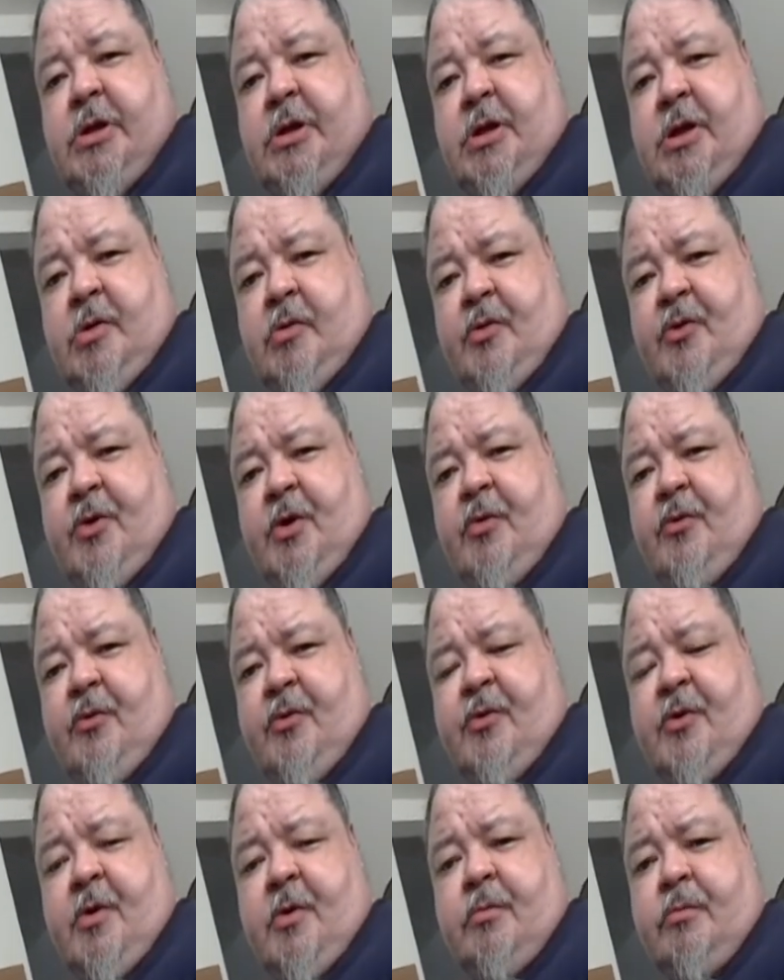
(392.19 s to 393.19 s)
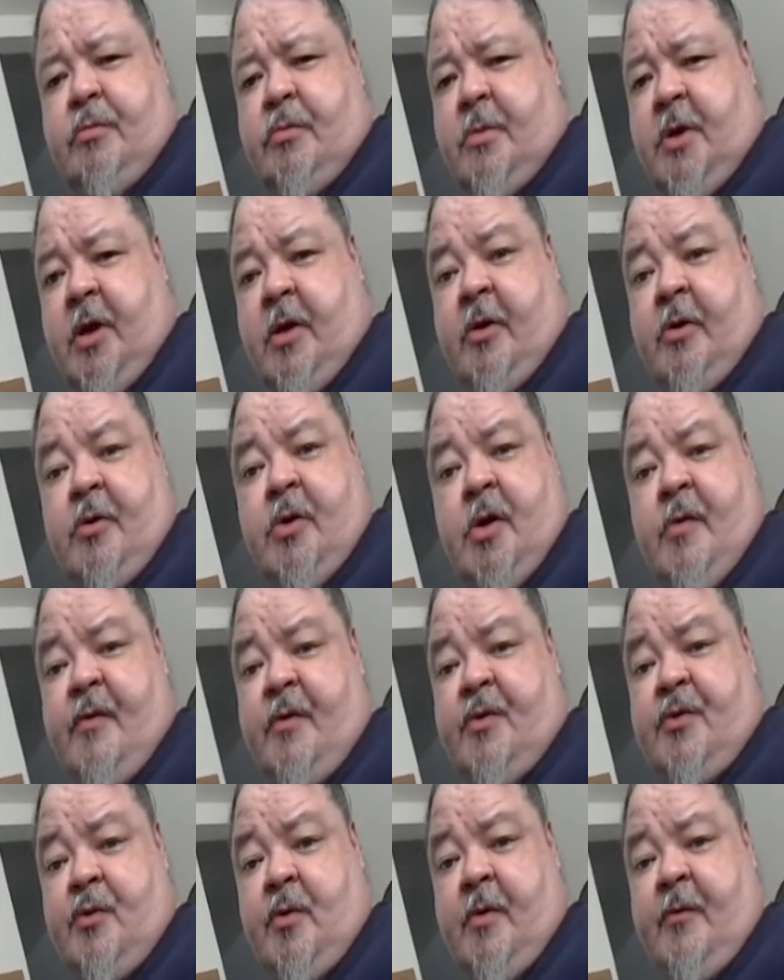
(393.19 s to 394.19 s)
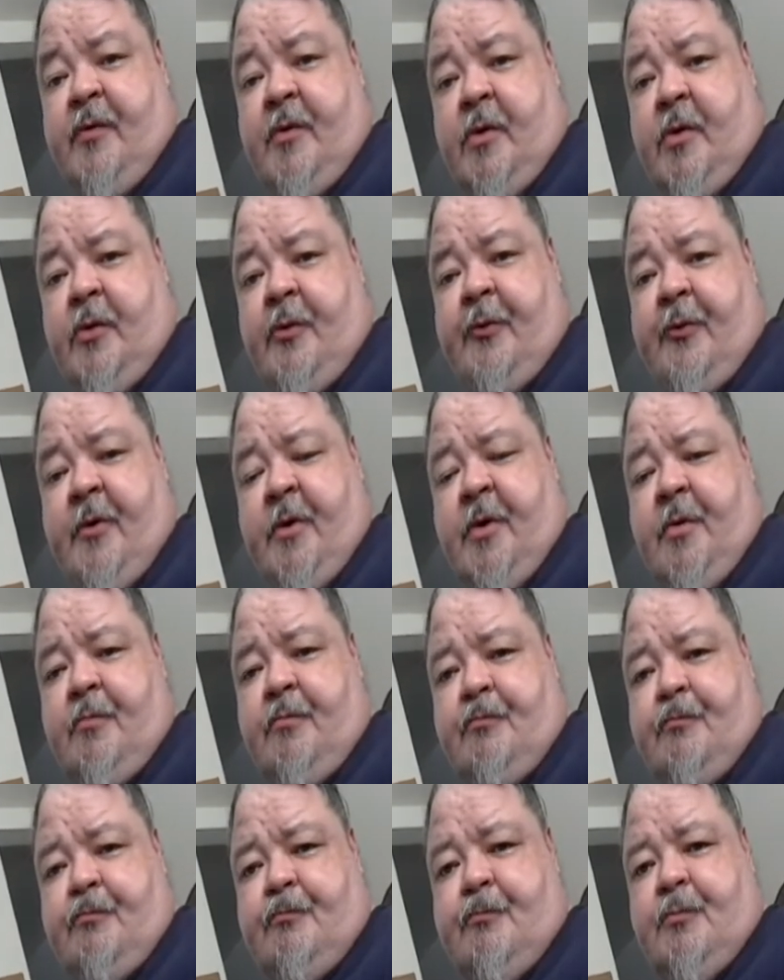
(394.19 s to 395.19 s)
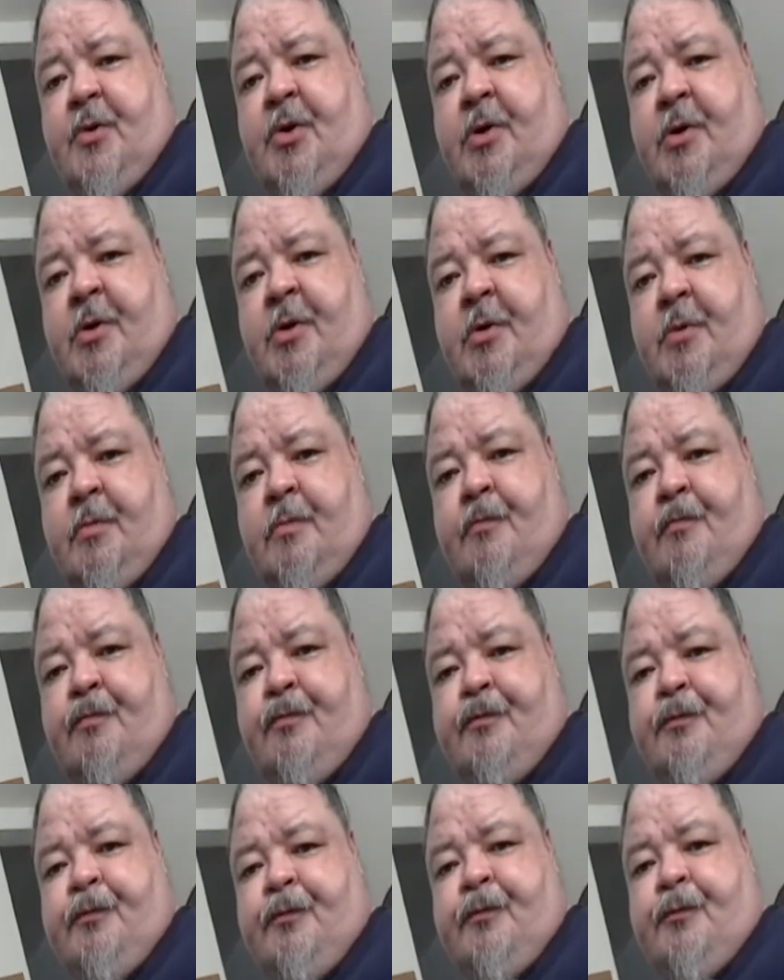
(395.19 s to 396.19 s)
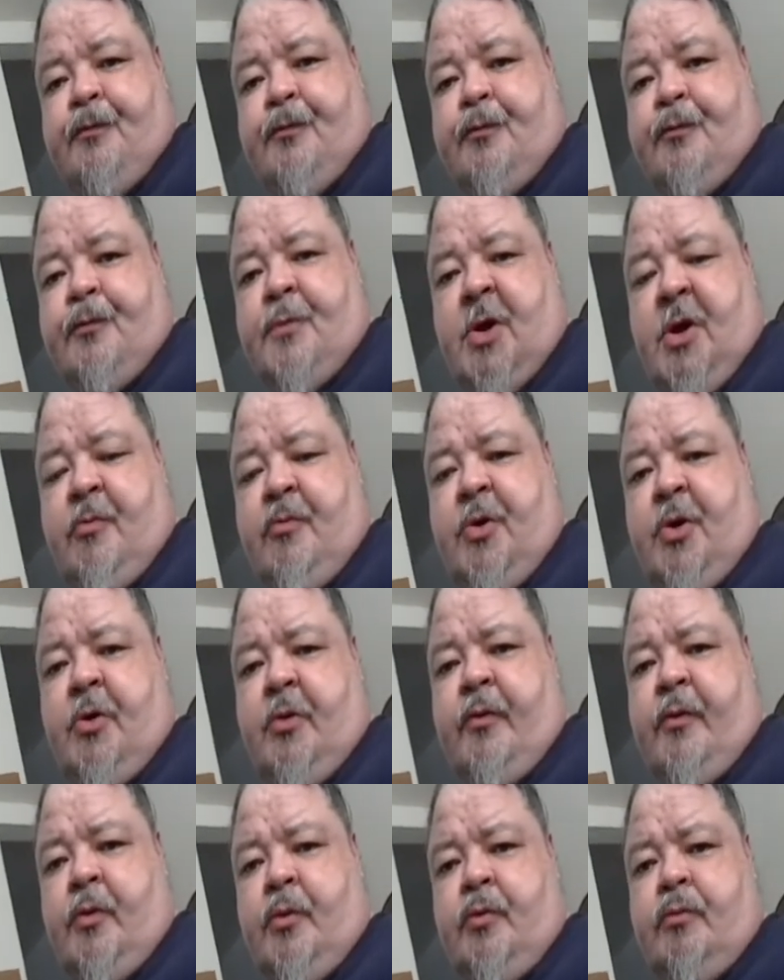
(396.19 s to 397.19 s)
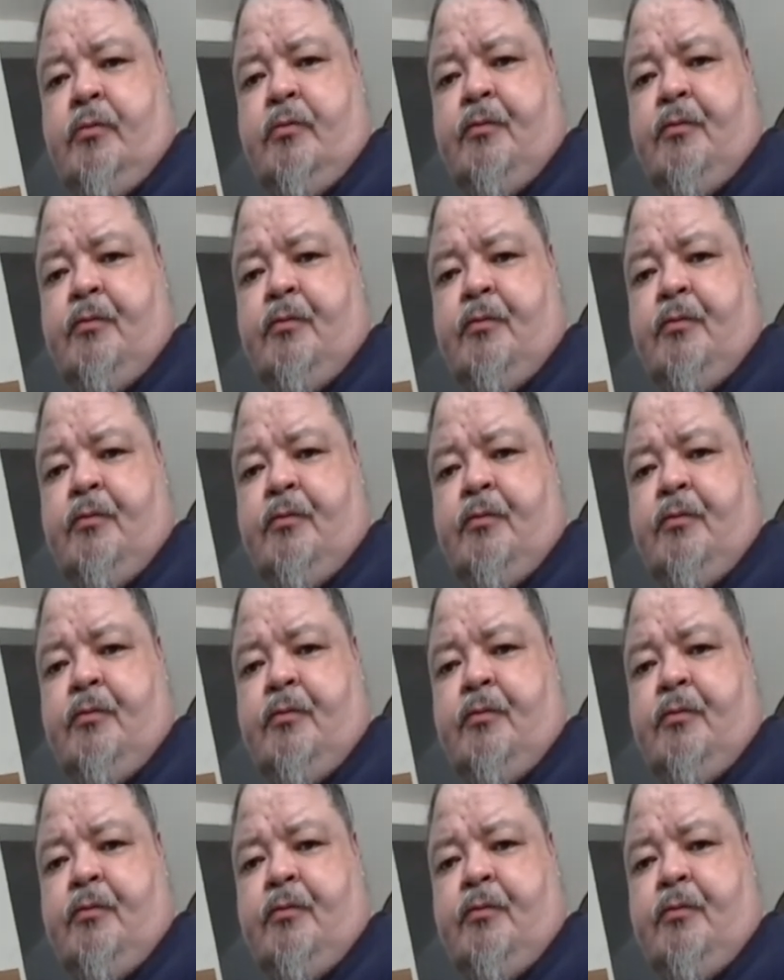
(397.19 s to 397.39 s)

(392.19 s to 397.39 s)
It was interesting. I don't know if it was worth the whole trip, but and beautiful.